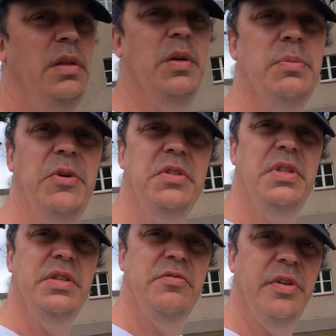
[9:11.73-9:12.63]
There's much
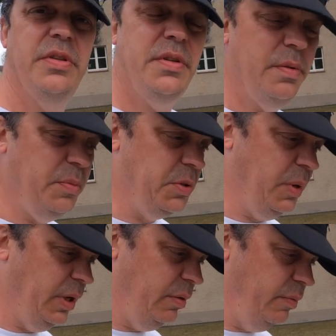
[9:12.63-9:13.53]
distrust
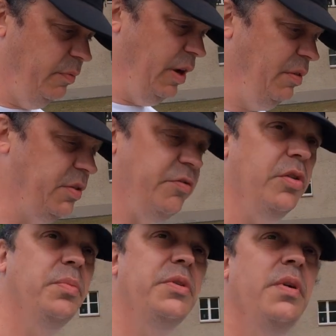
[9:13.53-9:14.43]
between various
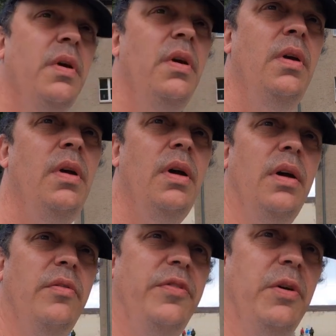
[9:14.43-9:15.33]
groups
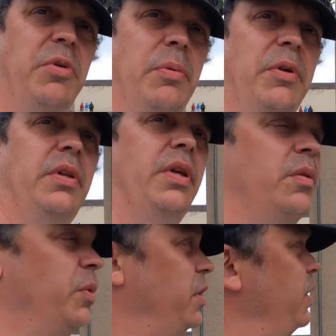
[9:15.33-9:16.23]
of uh, people
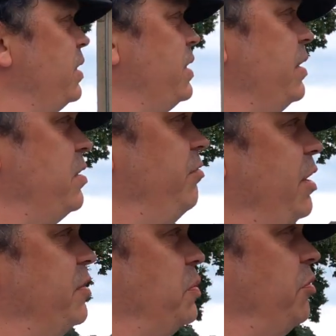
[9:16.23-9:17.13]
that were sent to
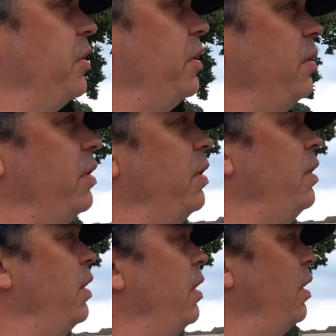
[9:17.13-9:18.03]
Ravensbrück,
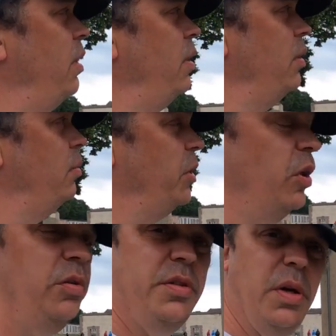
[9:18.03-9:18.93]

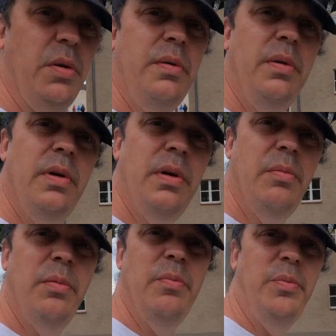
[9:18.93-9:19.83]
but also
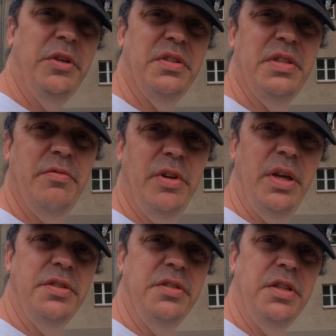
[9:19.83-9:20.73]
positive
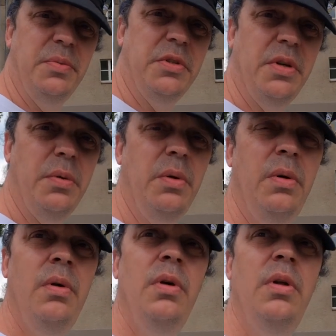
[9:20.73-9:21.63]
relationships too.
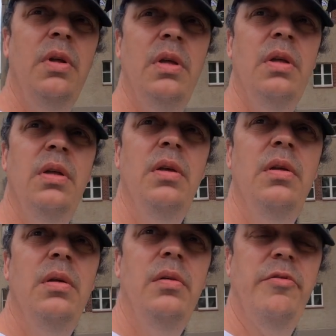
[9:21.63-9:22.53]

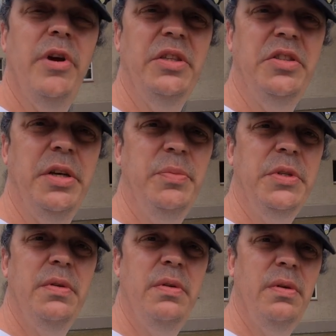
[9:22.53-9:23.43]

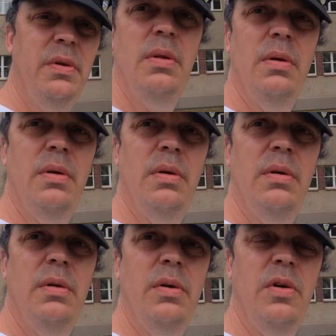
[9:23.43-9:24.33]
Friendships.
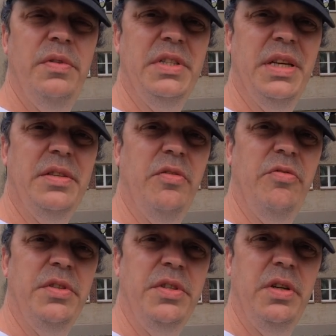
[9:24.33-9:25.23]
Over
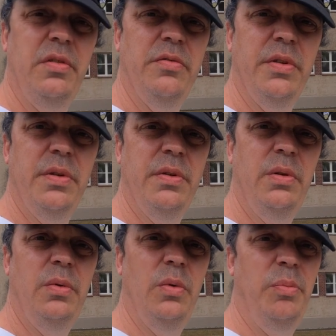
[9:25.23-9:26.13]
600 children
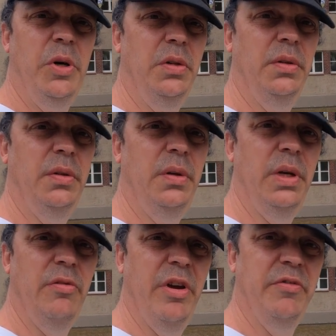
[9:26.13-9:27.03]
were born
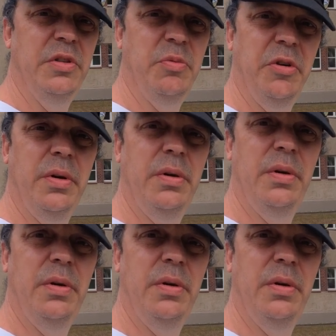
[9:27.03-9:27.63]
in Ravensbrück.